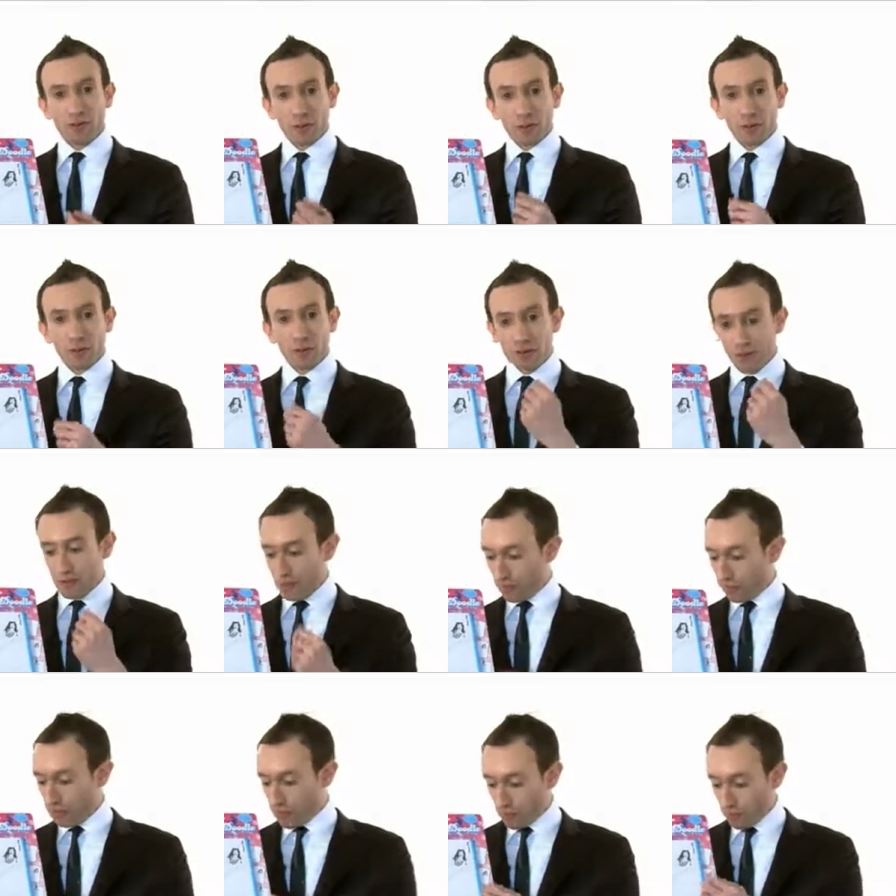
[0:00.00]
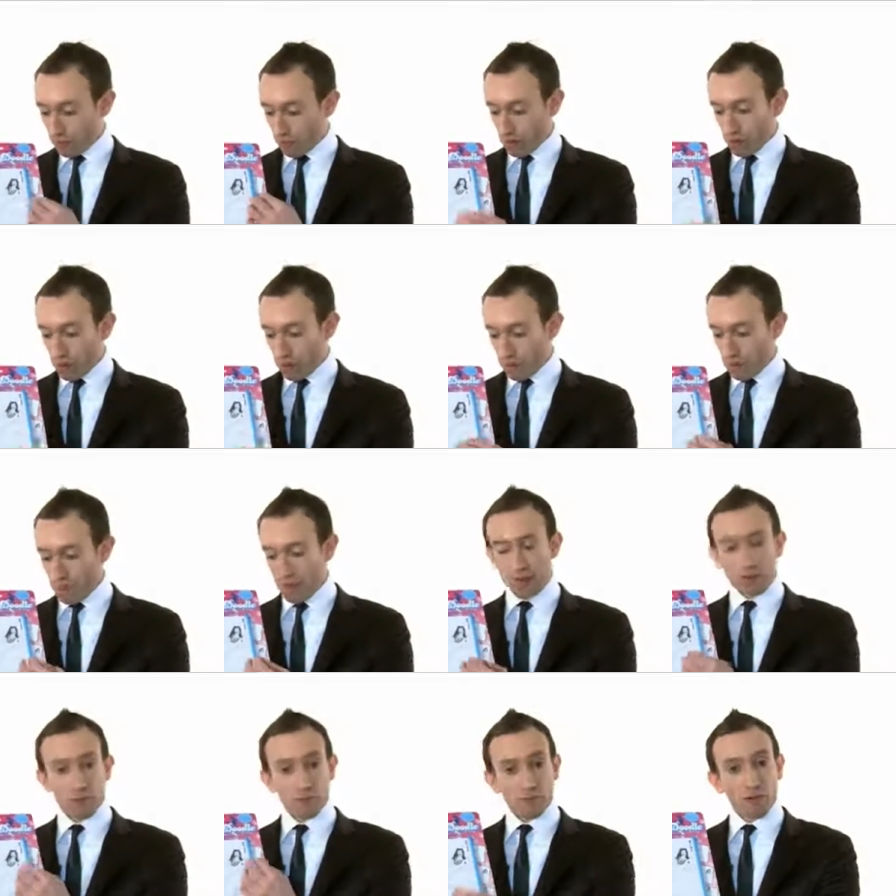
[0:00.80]
All you do is you write
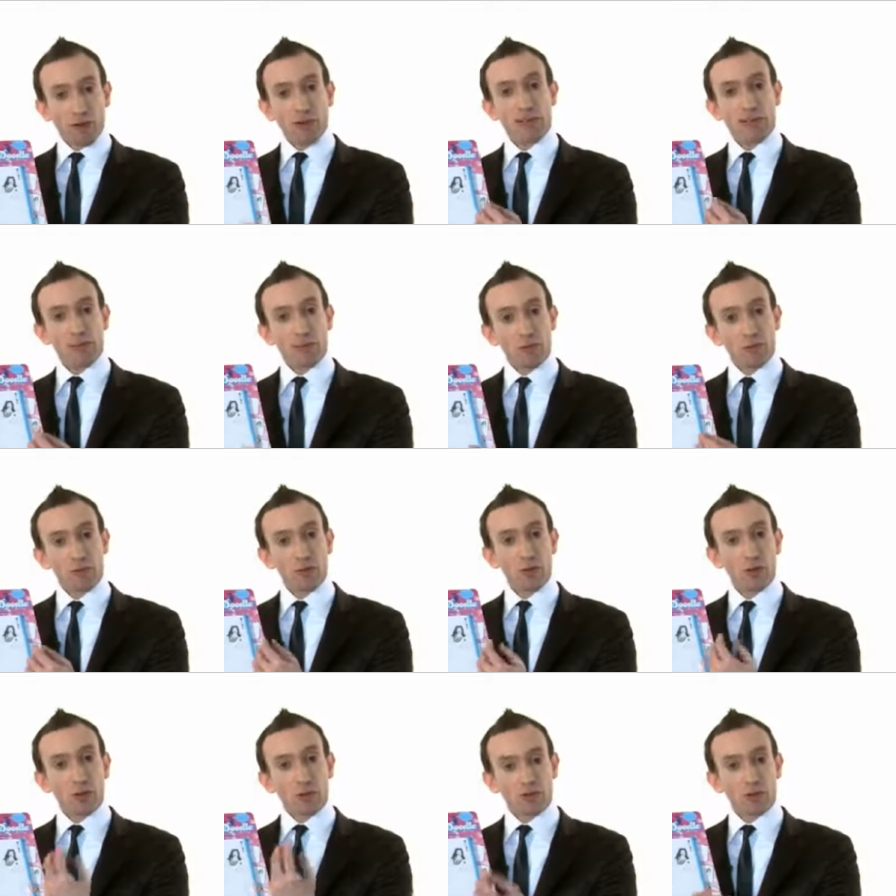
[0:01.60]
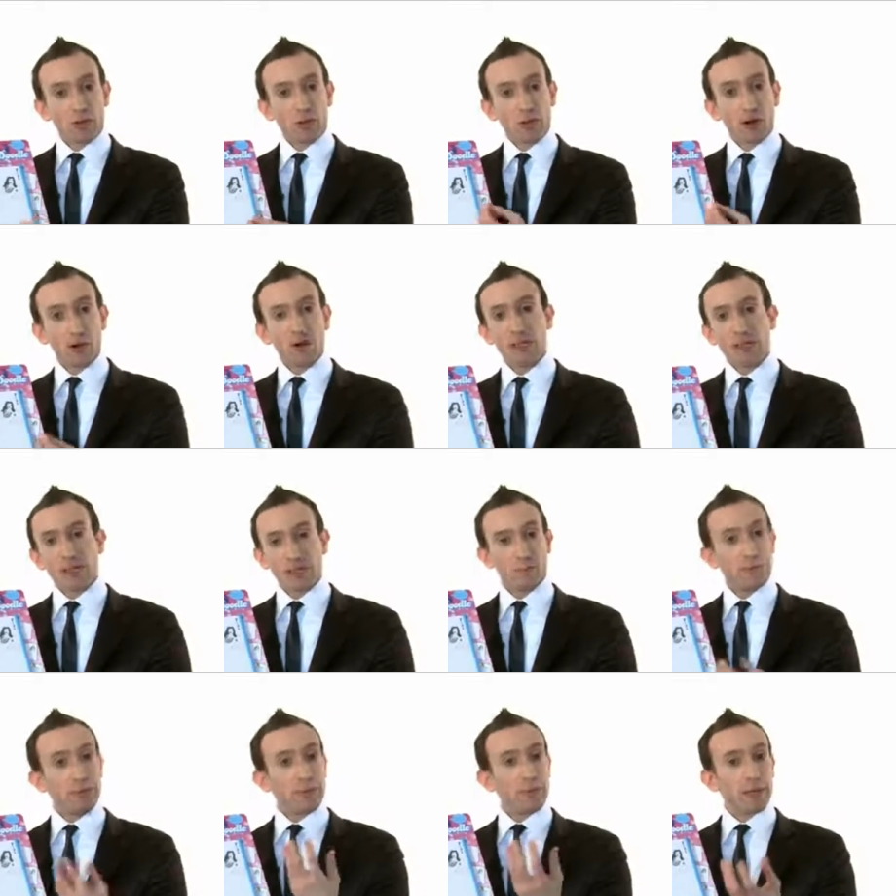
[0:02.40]
a note to one of your
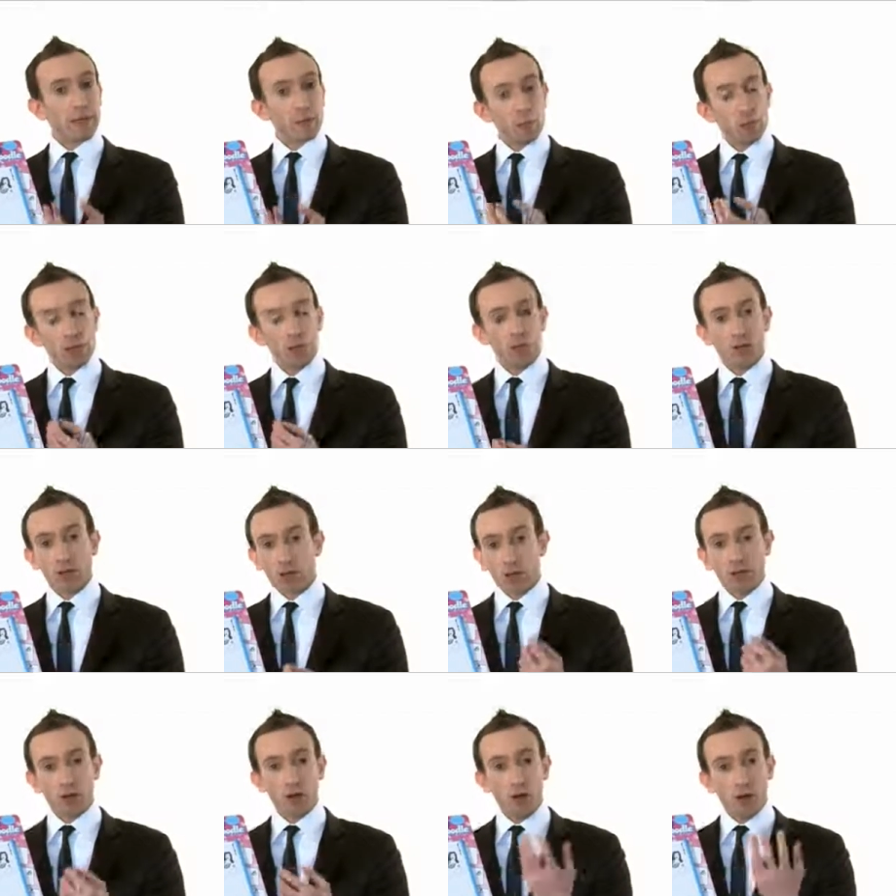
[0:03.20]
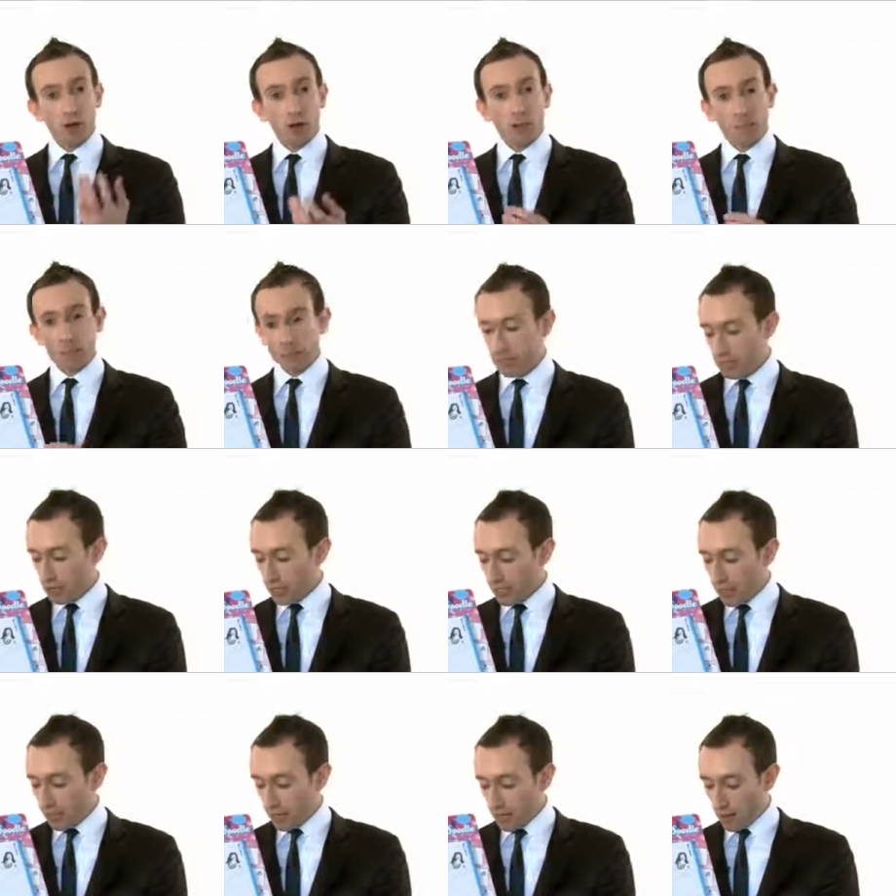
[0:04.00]
colleagues, maybe at work or at home, and you
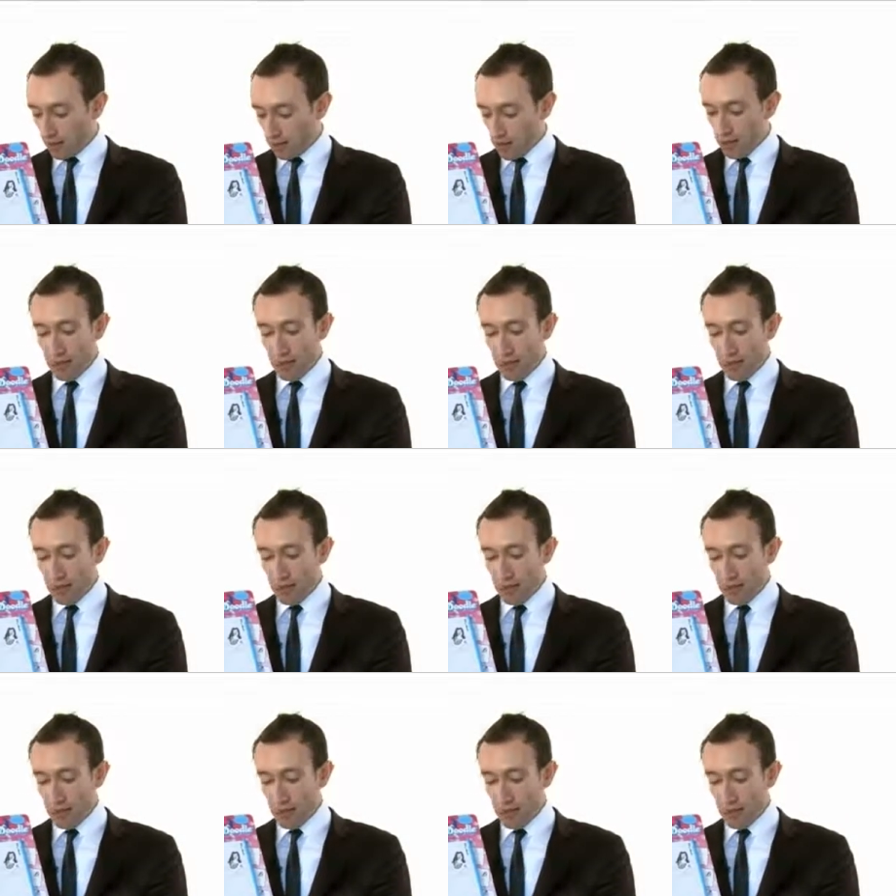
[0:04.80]
say,